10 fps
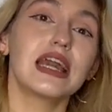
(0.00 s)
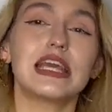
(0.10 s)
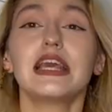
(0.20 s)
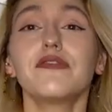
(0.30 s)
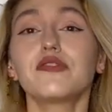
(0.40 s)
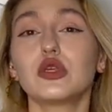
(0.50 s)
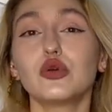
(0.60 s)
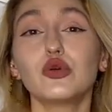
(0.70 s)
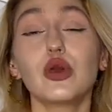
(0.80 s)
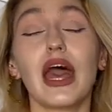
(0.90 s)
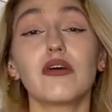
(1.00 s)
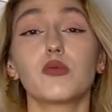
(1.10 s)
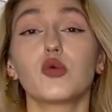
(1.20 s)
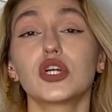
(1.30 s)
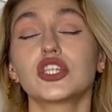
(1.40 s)
If you have
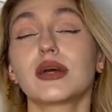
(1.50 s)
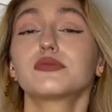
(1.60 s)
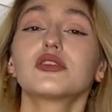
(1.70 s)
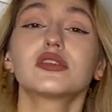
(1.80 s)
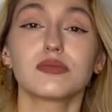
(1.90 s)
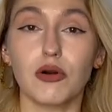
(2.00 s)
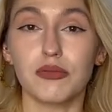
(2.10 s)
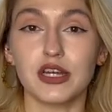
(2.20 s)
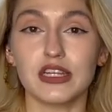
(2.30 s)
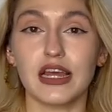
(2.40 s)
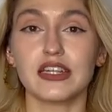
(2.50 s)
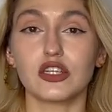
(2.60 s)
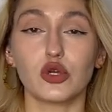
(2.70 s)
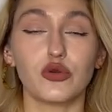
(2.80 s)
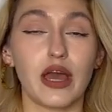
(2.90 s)
watched up to this moment and
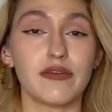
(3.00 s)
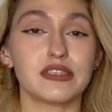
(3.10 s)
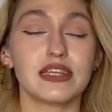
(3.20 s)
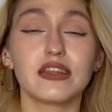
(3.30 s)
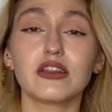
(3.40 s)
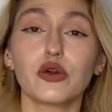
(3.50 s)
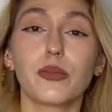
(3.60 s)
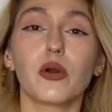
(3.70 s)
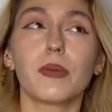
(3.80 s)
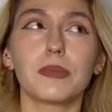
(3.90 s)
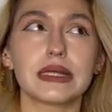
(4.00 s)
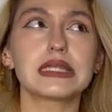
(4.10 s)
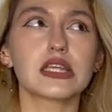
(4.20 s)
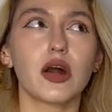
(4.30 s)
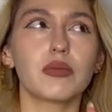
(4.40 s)
you have seen the lookbook,
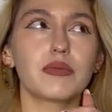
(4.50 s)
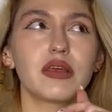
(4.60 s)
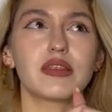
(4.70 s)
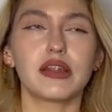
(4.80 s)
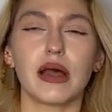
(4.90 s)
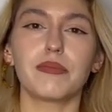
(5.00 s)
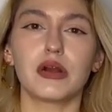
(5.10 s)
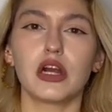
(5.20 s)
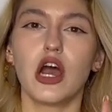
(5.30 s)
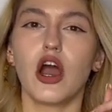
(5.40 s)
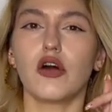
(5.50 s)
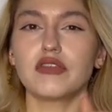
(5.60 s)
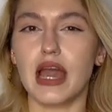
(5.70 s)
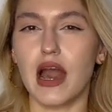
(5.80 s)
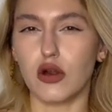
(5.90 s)
please comment me the number of
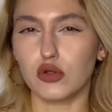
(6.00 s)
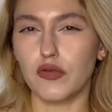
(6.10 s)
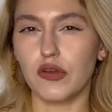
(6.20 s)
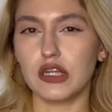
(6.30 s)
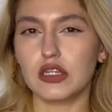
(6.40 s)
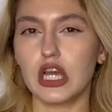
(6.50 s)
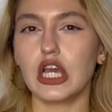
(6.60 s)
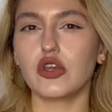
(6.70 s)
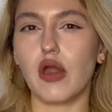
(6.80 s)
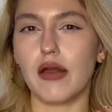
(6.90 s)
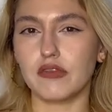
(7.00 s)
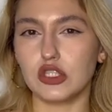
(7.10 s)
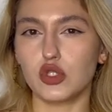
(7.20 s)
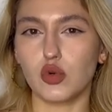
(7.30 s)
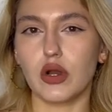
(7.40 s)
the outfit you have
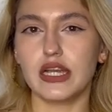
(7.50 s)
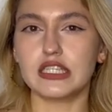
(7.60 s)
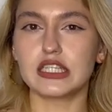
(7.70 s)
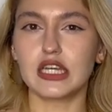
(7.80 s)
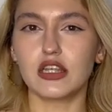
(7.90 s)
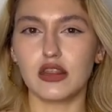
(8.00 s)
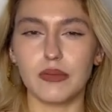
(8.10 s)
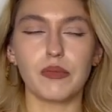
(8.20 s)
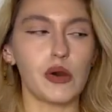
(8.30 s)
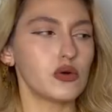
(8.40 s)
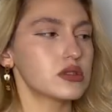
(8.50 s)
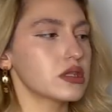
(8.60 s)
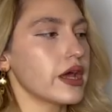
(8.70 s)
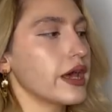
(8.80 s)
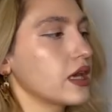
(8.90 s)
enjoyed the most,
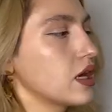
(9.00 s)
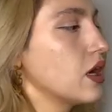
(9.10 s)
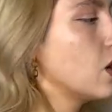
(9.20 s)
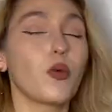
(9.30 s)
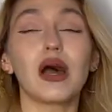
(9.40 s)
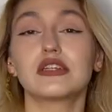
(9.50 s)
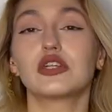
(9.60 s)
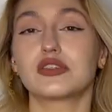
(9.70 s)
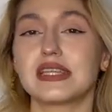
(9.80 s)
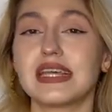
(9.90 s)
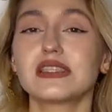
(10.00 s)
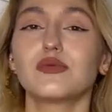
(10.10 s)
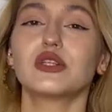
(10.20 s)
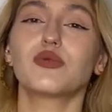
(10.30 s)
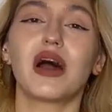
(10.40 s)
like 1 to 6,
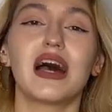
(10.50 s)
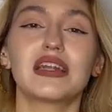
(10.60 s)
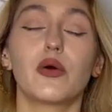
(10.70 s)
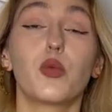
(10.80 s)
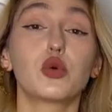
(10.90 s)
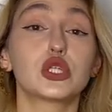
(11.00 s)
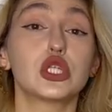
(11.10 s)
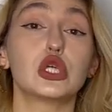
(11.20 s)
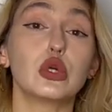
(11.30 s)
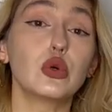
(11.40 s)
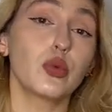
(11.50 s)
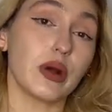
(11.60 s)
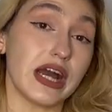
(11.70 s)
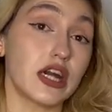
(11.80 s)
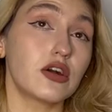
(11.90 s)
which one would you
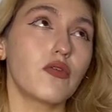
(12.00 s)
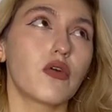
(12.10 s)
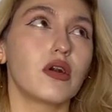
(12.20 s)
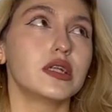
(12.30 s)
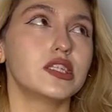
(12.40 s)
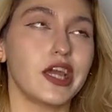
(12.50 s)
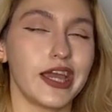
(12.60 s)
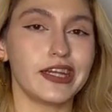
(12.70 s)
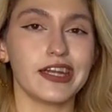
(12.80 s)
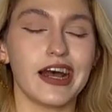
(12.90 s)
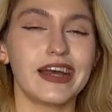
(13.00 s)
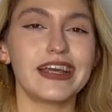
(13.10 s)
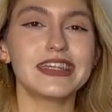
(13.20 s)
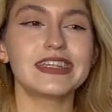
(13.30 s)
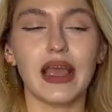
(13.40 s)
wear for a date
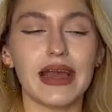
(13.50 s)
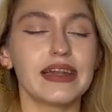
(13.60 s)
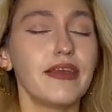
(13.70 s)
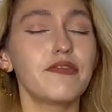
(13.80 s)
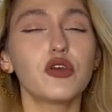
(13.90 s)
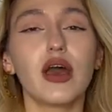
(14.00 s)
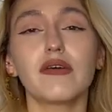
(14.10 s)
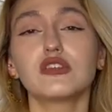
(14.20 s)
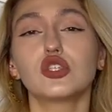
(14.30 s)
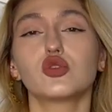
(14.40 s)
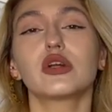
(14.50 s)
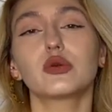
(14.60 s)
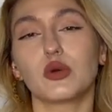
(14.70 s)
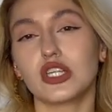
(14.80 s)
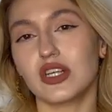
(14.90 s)
night? And if you have enjoyed
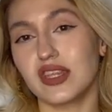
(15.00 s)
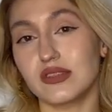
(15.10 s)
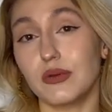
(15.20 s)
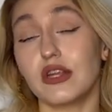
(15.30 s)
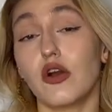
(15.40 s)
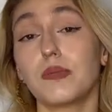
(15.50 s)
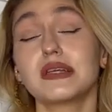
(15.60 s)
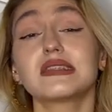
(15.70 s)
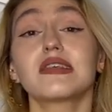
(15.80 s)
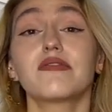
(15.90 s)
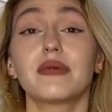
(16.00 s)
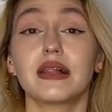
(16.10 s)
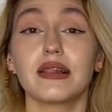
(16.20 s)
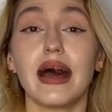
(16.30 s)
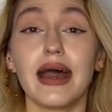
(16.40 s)
watching this video, please leave me a
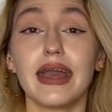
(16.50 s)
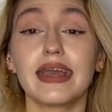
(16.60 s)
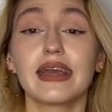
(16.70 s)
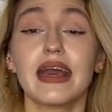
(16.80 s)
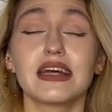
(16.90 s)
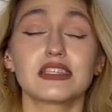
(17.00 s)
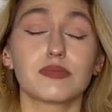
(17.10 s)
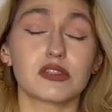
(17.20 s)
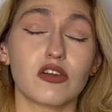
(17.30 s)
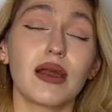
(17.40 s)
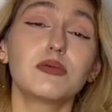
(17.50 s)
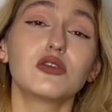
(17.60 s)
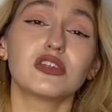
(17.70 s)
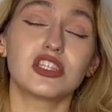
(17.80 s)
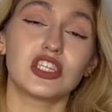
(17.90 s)
like, subscribe to
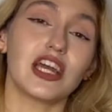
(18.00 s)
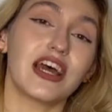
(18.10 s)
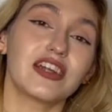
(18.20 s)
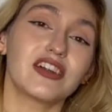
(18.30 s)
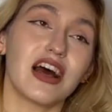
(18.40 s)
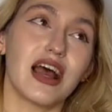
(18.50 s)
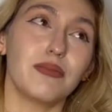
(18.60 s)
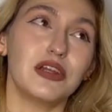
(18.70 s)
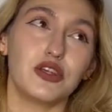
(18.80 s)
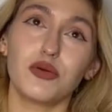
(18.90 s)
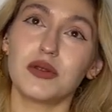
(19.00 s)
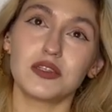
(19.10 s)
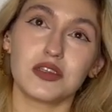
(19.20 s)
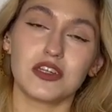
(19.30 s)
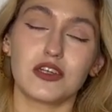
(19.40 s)
this channel. I'm a newbie to
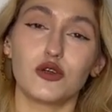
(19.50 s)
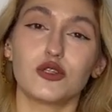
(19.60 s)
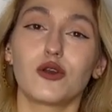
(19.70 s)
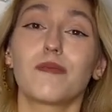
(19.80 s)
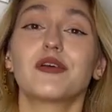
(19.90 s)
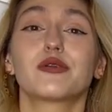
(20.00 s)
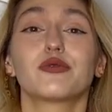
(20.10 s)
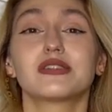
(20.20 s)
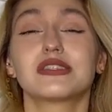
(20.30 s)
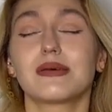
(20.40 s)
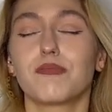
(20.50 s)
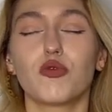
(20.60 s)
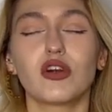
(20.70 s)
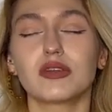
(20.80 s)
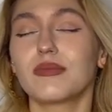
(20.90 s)
the YouTube, it would
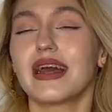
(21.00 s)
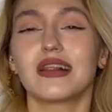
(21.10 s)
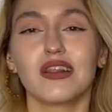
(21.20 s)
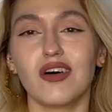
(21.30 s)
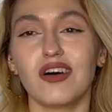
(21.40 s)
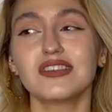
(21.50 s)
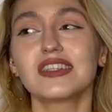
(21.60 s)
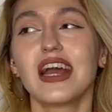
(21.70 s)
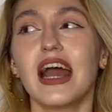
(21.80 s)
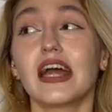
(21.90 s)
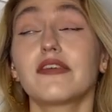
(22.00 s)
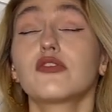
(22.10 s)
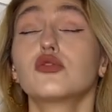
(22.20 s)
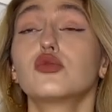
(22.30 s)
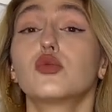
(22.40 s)
support me a lot. And if
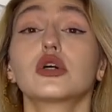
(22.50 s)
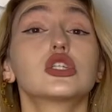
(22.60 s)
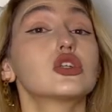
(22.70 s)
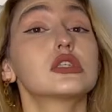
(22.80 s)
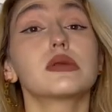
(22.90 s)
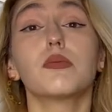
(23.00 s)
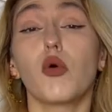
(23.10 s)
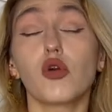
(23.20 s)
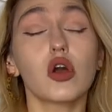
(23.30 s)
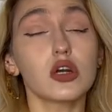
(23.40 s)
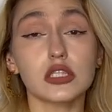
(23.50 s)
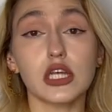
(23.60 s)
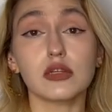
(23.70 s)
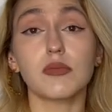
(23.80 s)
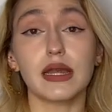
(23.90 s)
you want to see more
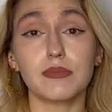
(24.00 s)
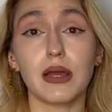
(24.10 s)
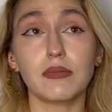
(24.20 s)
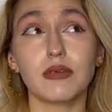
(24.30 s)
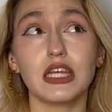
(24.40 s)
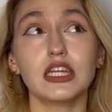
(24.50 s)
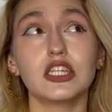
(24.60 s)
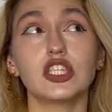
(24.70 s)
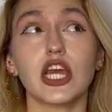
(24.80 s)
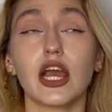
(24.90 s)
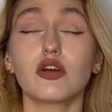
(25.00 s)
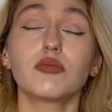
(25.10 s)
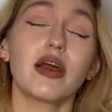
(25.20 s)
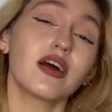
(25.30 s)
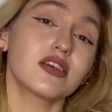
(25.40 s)
content made by me, check out
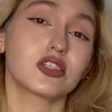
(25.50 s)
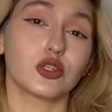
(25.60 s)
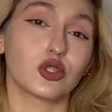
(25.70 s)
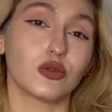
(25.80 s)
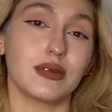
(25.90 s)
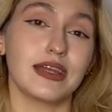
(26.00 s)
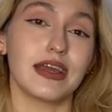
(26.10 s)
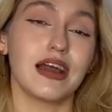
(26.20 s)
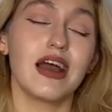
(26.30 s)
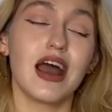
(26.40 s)
my other social media.